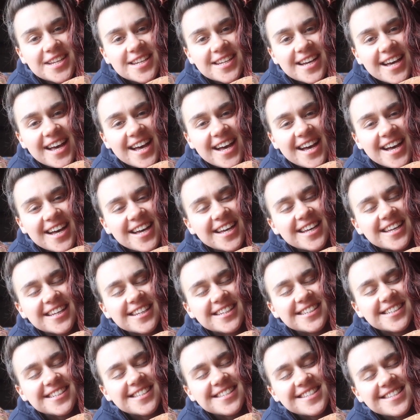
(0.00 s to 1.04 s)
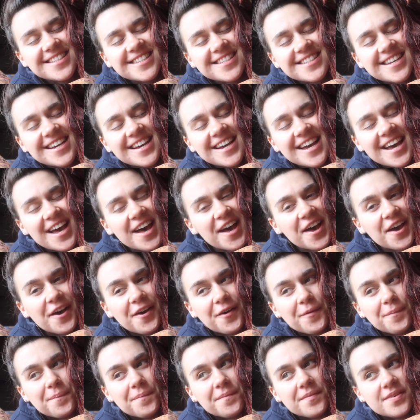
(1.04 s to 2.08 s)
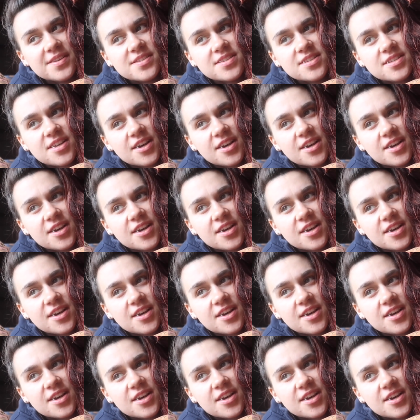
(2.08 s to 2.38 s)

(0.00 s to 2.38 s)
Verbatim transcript: guys! Um,